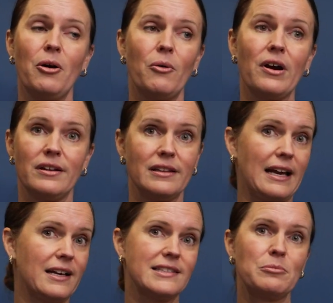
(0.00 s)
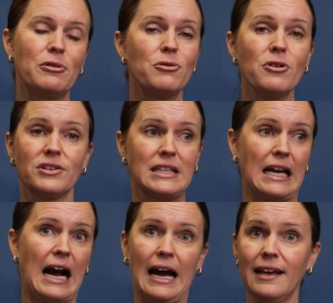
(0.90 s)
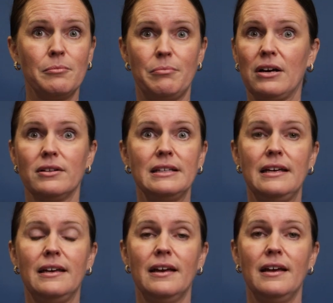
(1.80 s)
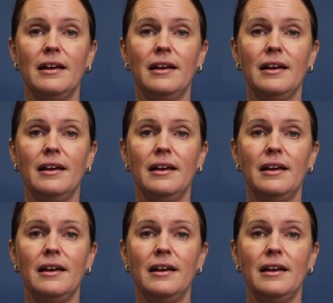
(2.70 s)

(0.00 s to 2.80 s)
where like i said before it's like i can barely